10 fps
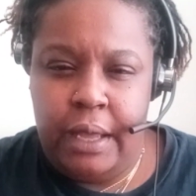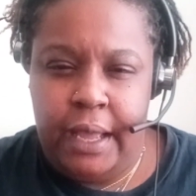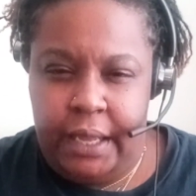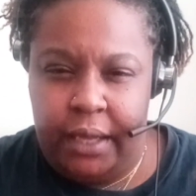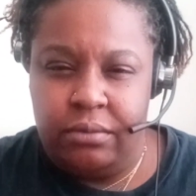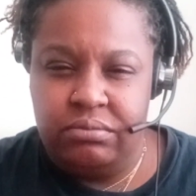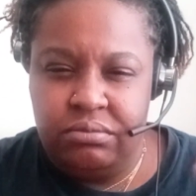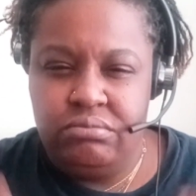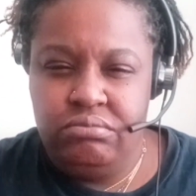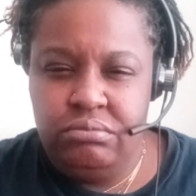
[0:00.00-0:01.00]
I
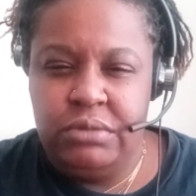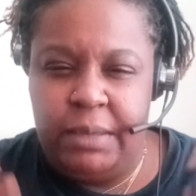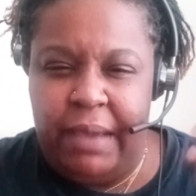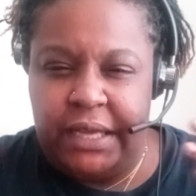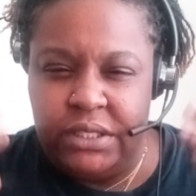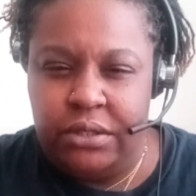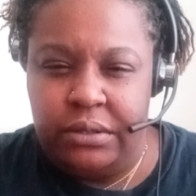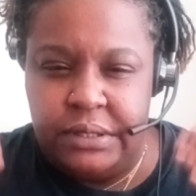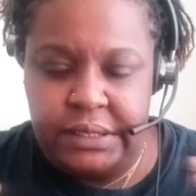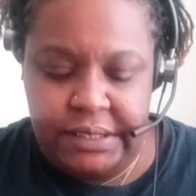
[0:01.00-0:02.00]
get back
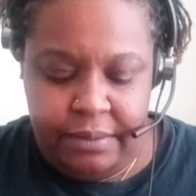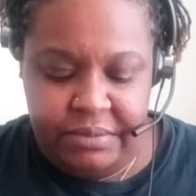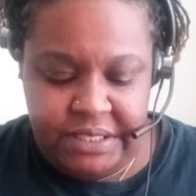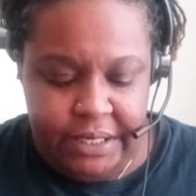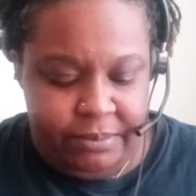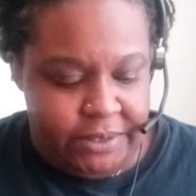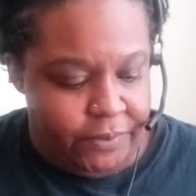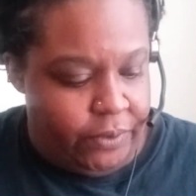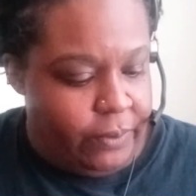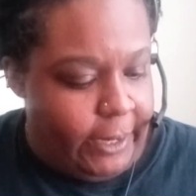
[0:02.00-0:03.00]
to slim slimming,
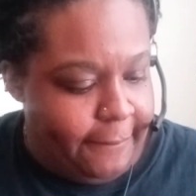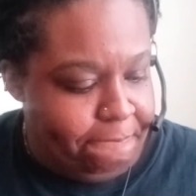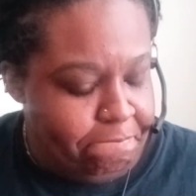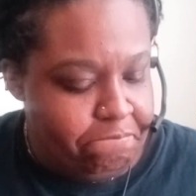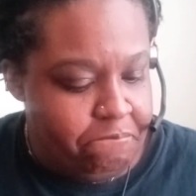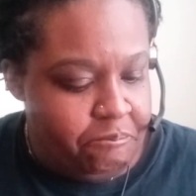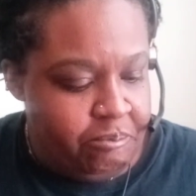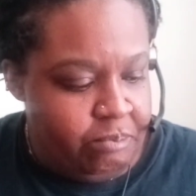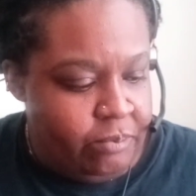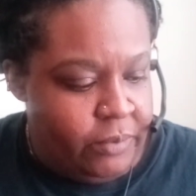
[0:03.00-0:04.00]
okay?
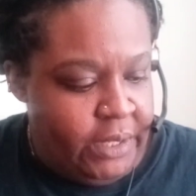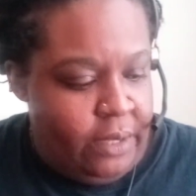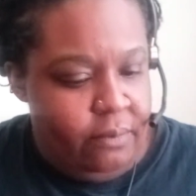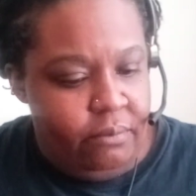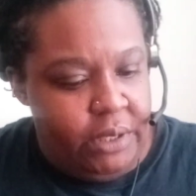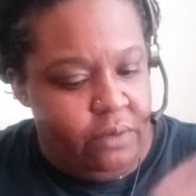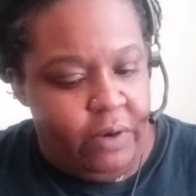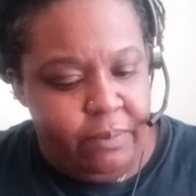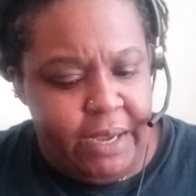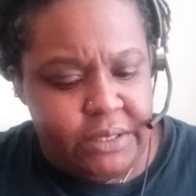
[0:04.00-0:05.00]

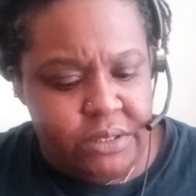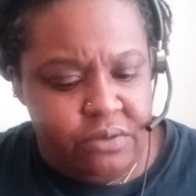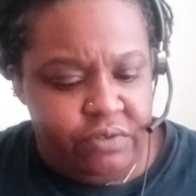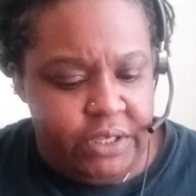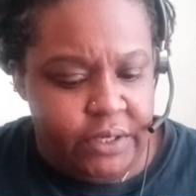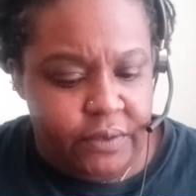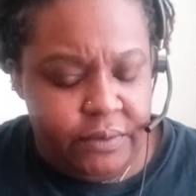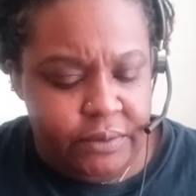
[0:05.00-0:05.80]
Anyway, back to the reading.